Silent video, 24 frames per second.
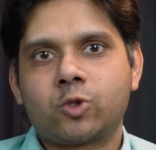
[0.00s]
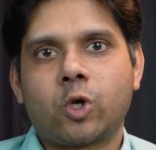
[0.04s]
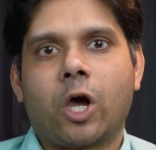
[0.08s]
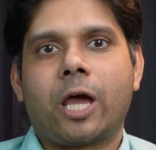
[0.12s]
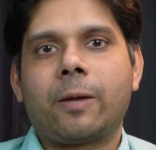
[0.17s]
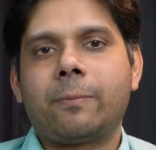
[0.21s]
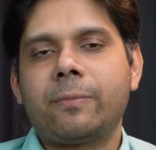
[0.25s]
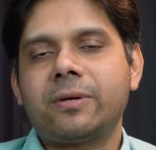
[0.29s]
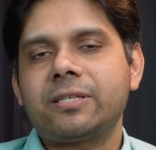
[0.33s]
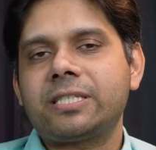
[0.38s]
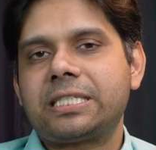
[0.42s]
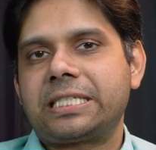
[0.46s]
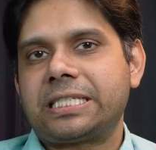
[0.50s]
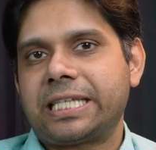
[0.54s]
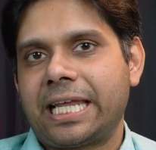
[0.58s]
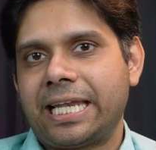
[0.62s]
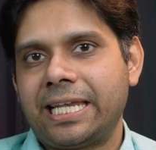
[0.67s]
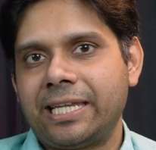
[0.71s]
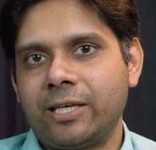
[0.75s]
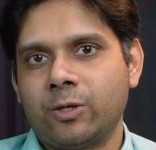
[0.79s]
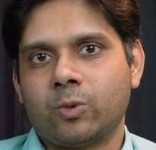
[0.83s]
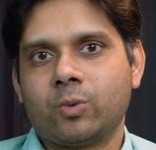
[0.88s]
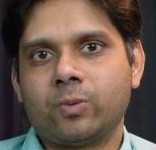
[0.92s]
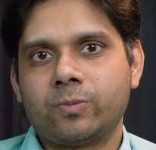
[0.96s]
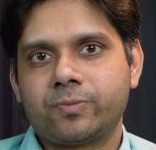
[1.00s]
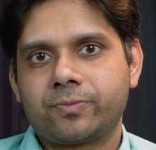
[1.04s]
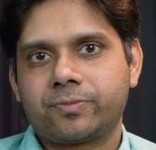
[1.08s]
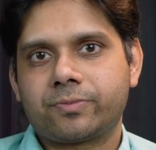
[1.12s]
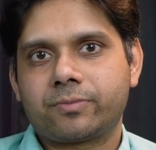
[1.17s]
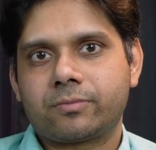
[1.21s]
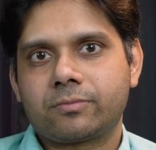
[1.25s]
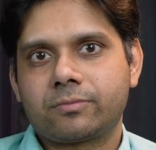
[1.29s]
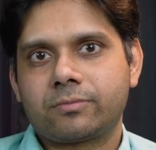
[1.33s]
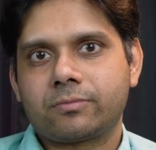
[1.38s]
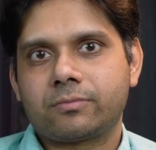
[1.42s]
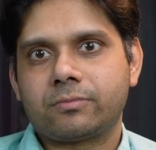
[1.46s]
So I must tell you
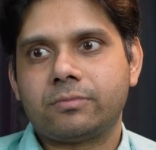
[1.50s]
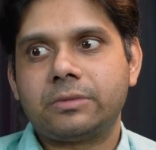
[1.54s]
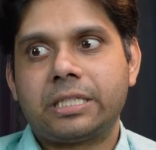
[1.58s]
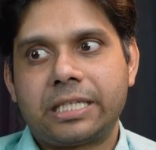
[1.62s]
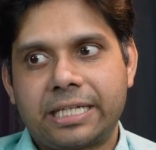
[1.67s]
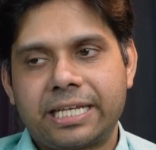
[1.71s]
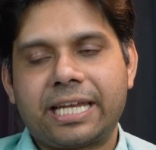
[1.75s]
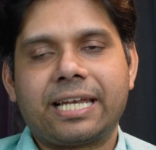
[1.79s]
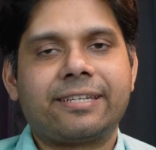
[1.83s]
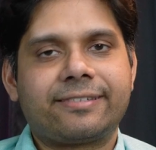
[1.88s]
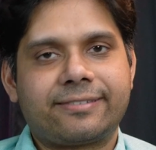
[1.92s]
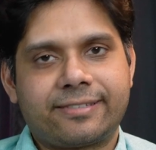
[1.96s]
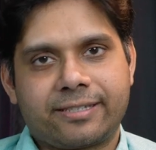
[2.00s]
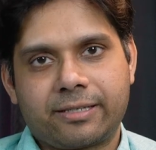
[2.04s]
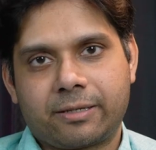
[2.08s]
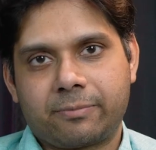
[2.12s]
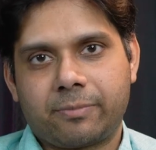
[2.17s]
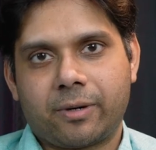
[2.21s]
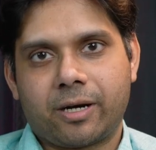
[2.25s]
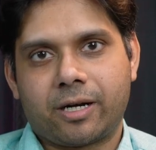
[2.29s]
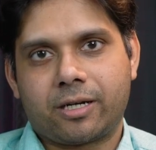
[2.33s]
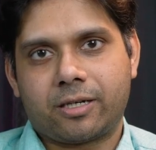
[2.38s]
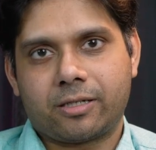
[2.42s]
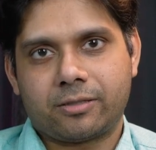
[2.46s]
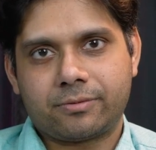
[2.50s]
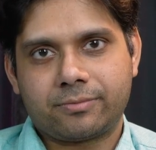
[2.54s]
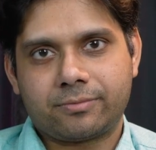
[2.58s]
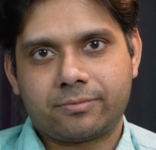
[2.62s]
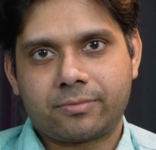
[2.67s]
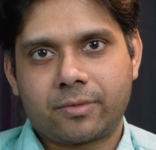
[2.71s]
the realistic part